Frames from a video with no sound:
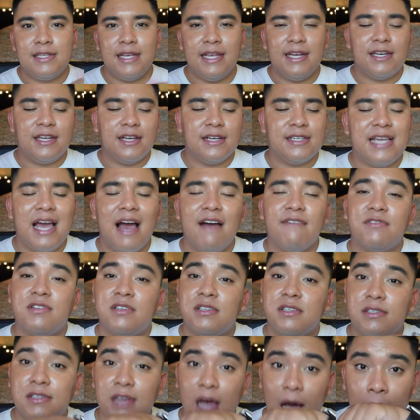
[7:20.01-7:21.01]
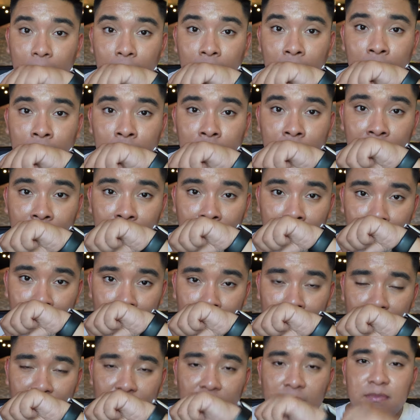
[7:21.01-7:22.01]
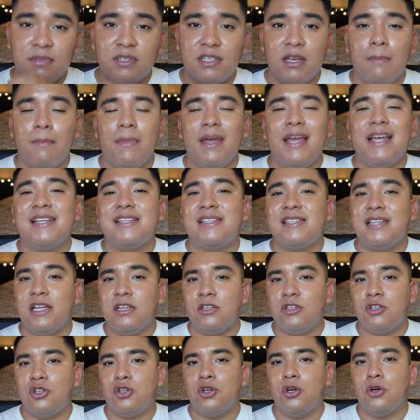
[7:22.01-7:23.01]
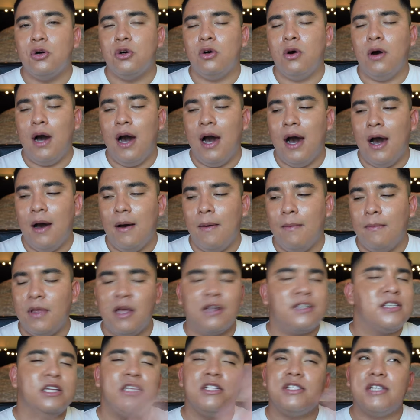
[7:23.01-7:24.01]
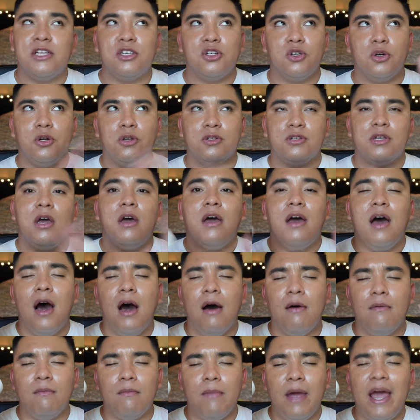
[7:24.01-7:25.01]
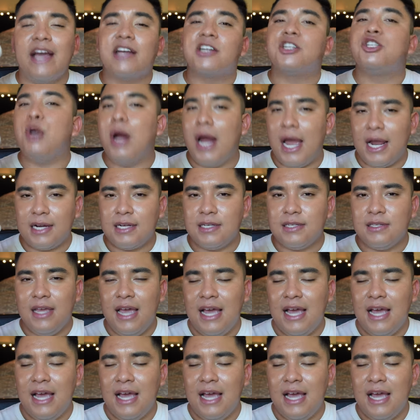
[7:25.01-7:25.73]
It does have some from some essential, um, not essential oils, um, extracts.